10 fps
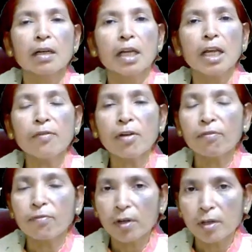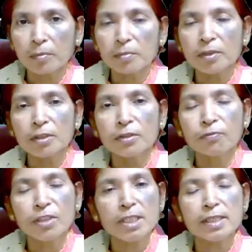if a firm
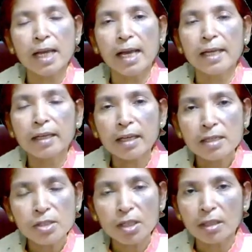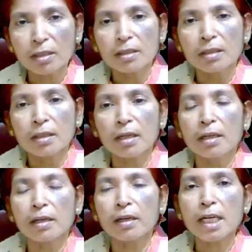which is engaged in
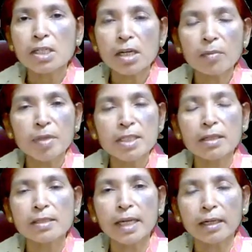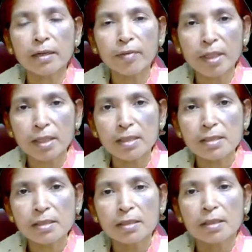international business
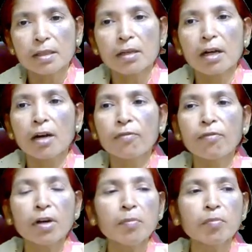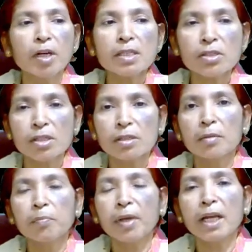activities, a firm must
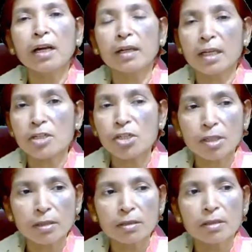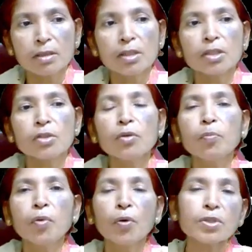pay attention to
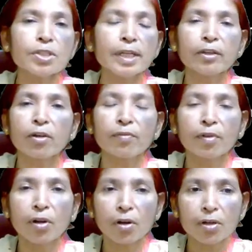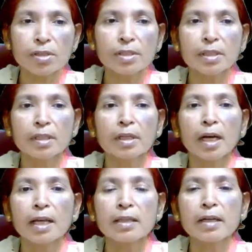both set of laws.
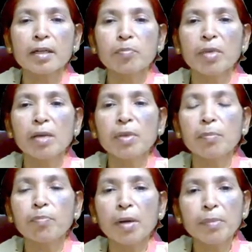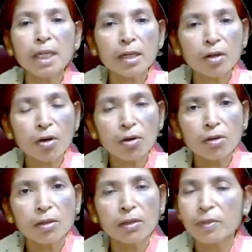Either it may be public
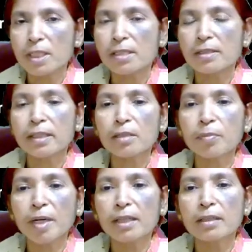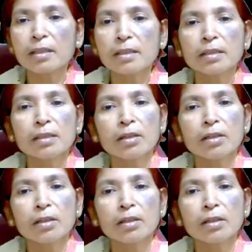law, which is set by the